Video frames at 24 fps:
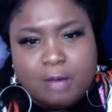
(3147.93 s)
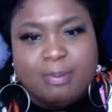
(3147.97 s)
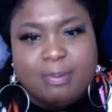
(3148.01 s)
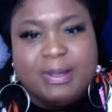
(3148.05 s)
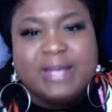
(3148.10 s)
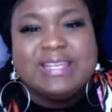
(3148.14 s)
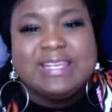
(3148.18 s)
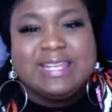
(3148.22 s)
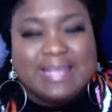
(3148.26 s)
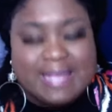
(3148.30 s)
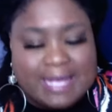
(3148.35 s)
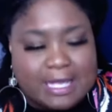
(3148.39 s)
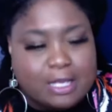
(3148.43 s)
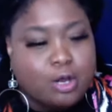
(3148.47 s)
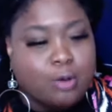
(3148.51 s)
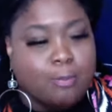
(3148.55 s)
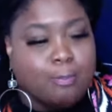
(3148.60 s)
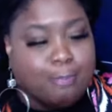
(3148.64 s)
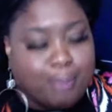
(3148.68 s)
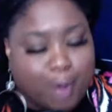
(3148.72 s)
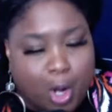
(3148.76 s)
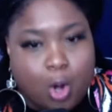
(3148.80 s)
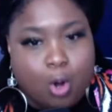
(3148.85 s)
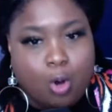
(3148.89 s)
But get a
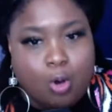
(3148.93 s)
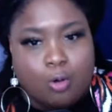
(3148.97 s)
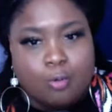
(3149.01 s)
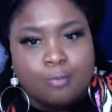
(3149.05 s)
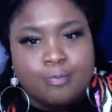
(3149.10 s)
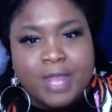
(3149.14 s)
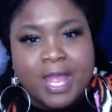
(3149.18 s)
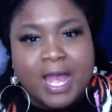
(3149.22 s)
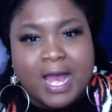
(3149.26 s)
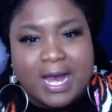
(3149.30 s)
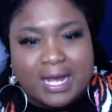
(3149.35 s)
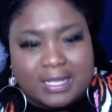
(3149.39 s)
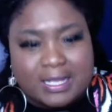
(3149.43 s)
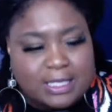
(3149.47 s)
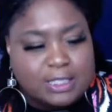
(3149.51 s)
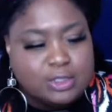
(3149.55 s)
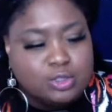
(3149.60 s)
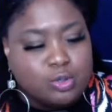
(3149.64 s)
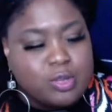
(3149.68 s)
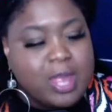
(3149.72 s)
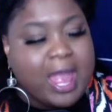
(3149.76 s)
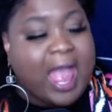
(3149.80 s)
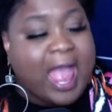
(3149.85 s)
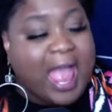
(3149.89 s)
bowl.
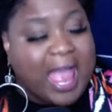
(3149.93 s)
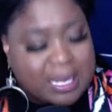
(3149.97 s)
Hallelujah.